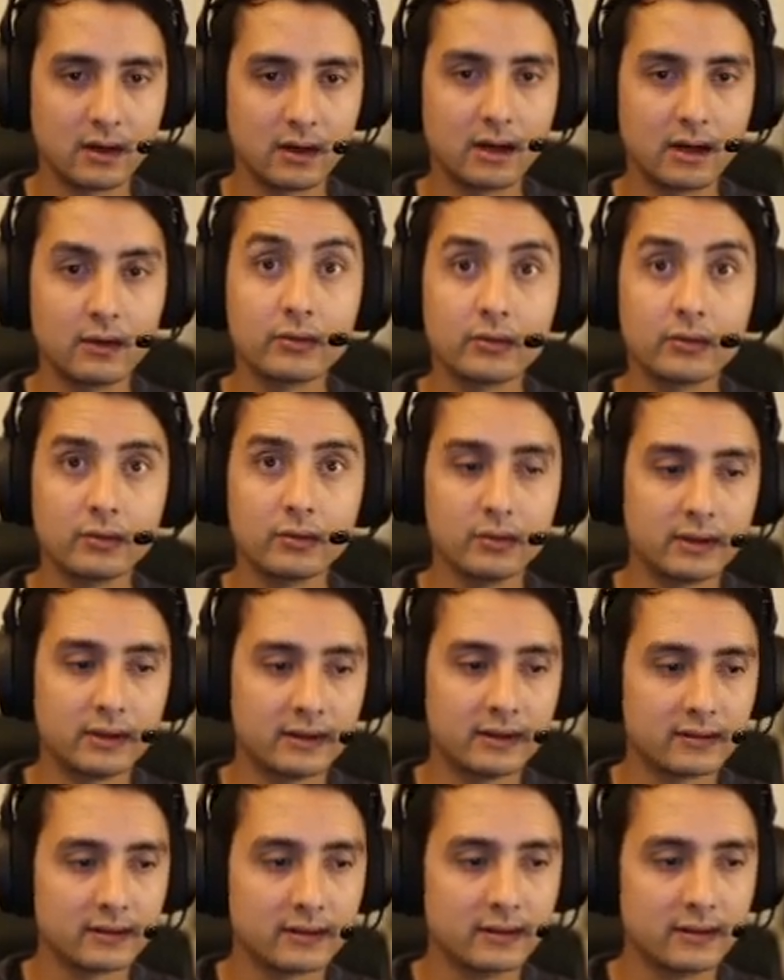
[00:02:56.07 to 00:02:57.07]
to do
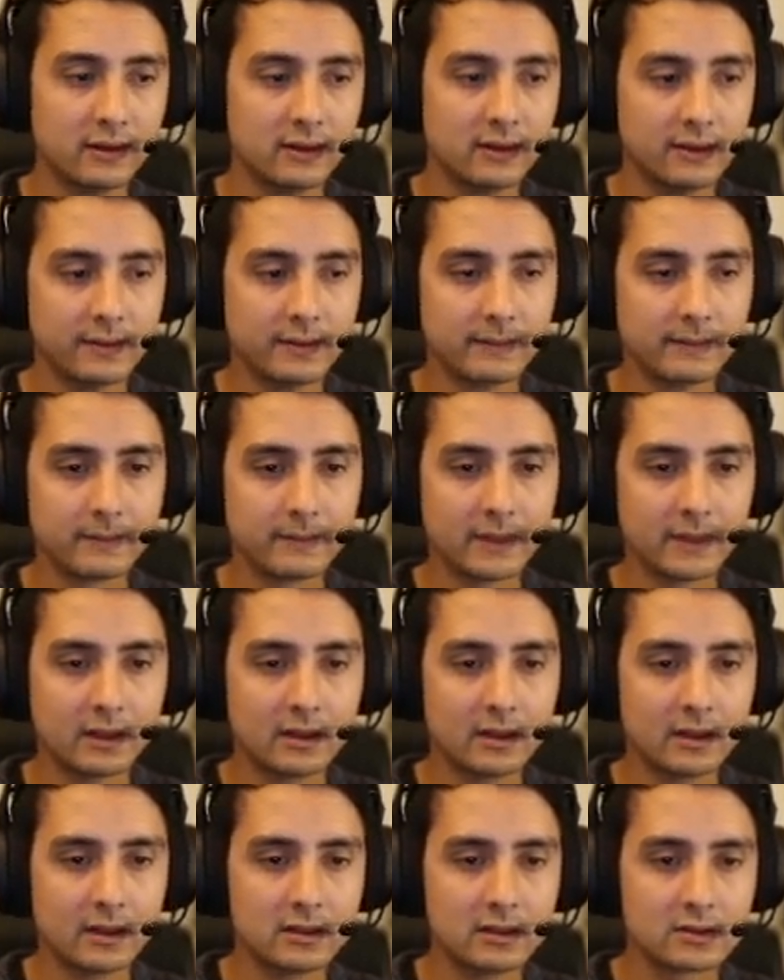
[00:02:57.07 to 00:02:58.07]
this.
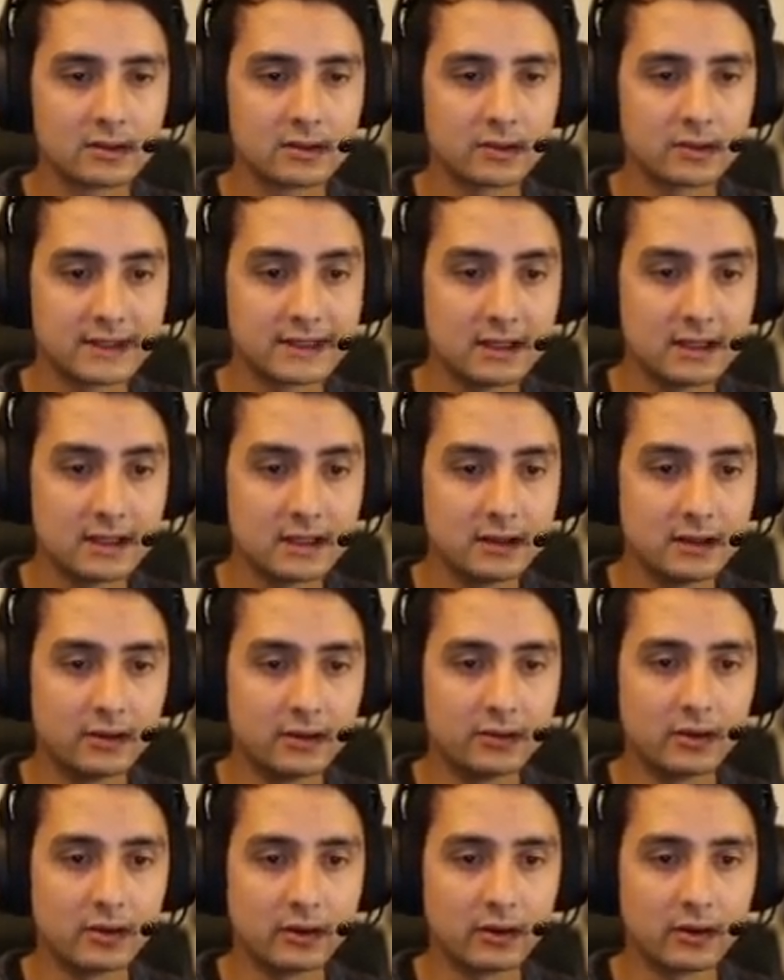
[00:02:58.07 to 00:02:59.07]
So see the
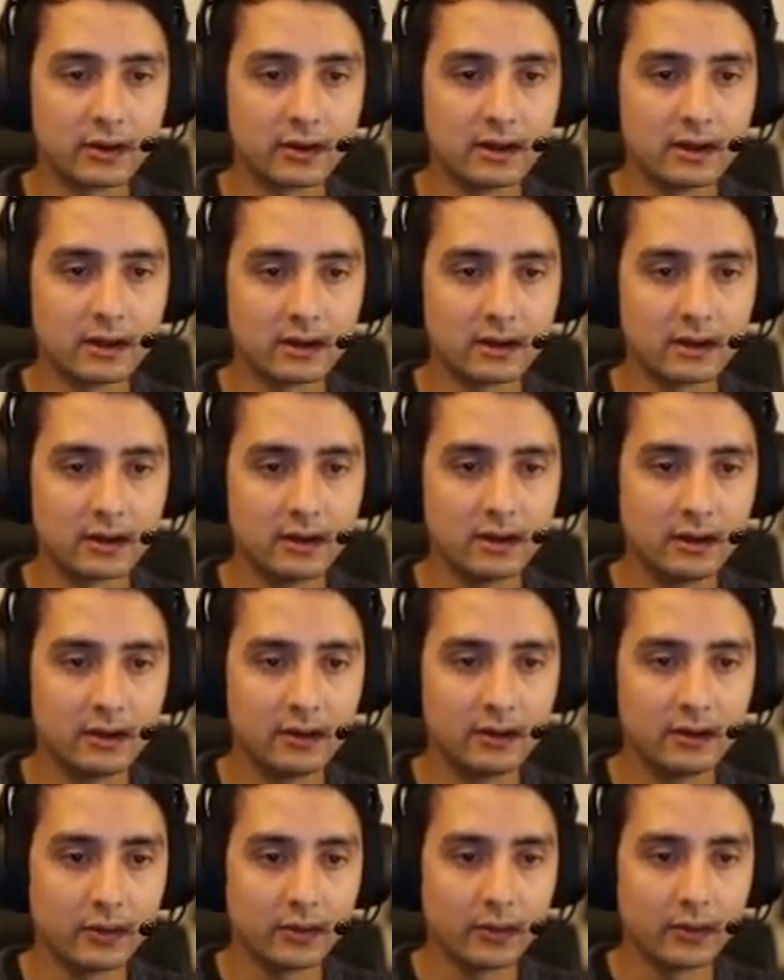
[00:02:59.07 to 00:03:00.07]
dog here.
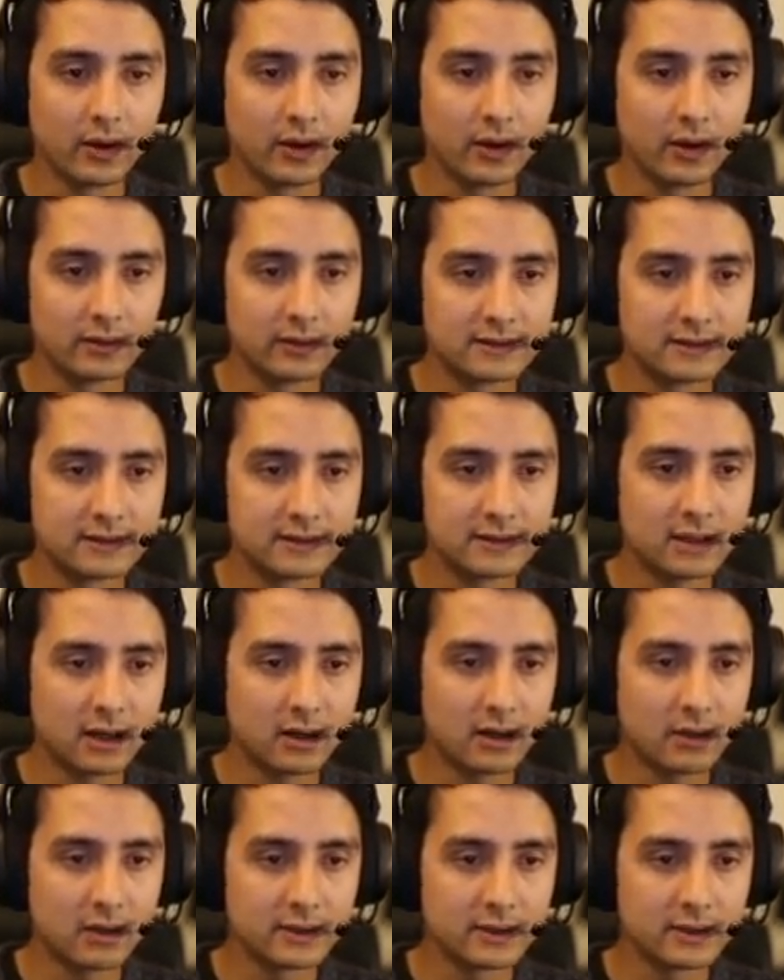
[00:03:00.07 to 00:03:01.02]
So see how he's